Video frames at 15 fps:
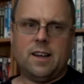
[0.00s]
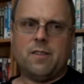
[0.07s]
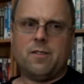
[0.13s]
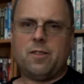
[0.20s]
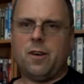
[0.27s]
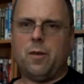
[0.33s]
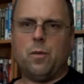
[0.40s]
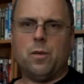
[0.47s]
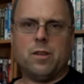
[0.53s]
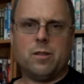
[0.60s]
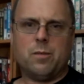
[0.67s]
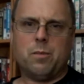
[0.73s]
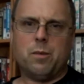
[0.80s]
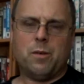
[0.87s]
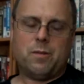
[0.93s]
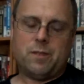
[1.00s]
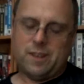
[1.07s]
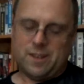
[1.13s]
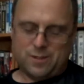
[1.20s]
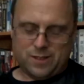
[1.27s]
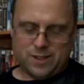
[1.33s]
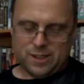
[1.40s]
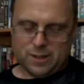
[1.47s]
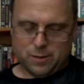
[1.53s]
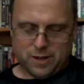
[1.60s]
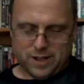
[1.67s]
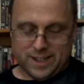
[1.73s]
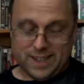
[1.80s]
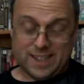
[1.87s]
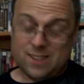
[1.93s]
Forgotten Worlds, but you know, either
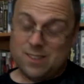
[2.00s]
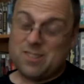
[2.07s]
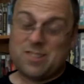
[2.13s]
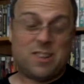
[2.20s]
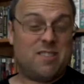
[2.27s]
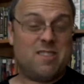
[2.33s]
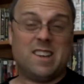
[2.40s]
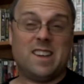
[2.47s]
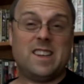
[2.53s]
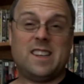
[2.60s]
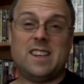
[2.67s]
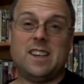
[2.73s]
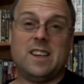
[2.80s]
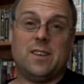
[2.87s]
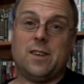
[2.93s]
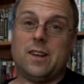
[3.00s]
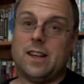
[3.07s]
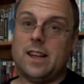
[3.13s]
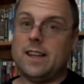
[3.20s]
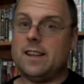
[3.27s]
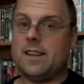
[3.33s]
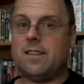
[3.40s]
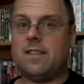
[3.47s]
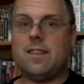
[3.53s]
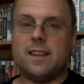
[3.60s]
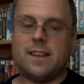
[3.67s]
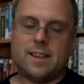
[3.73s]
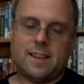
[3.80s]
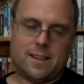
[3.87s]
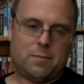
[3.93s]
way, it looks alright. You know, I like
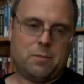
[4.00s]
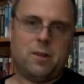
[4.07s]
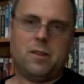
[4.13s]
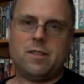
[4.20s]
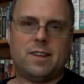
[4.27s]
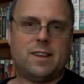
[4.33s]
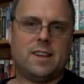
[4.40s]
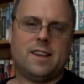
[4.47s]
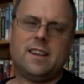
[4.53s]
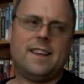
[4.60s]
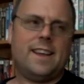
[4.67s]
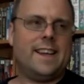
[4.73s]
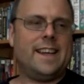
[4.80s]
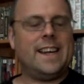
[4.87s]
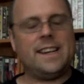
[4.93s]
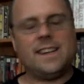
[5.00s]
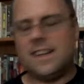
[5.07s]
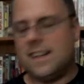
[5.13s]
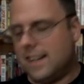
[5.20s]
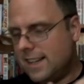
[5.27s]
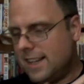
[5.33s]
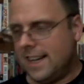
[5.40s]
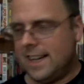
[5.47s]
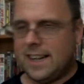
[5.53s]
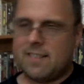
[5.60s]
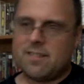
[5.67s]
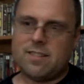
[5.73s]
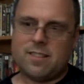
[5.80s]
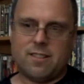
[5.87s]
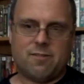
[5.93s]
the music. Again, the
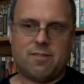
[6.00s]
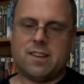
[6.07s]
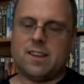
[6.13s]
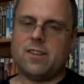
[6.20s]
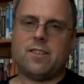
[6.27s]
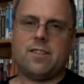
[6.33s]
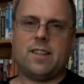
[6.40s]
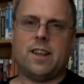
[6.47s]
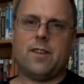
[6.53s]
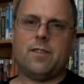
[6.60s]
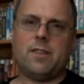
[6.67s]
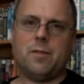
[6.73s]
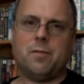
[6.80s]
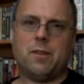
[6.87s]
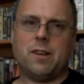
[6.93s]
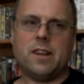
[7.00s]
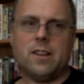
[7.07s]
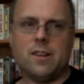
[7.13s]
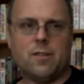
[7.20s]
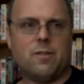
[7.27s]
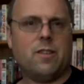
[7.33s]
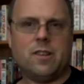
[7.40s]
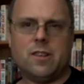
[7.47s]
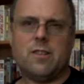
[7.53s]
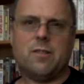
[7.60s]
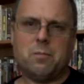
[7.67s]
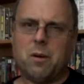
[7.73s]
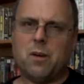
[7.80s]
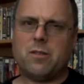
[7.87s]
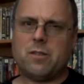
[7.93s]
NES has got a really good sound chip on it. I love
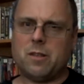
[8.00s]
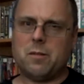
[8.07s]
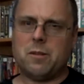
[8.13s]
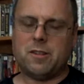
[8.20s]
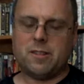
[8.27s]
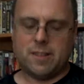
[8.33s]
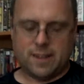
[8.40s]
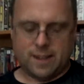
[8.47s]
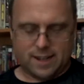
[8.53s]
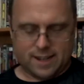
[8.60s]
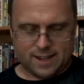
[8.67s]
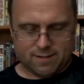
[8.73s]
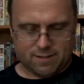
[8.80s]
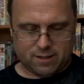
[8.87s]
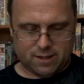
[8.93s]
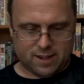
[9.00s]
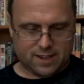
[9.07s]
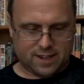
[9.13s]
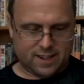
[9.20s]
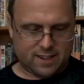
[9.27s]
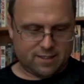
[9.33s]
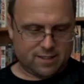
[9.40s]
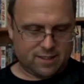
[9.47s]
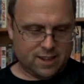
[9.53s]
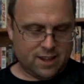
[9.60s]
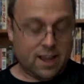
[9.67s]
most of the music I hear on the NES.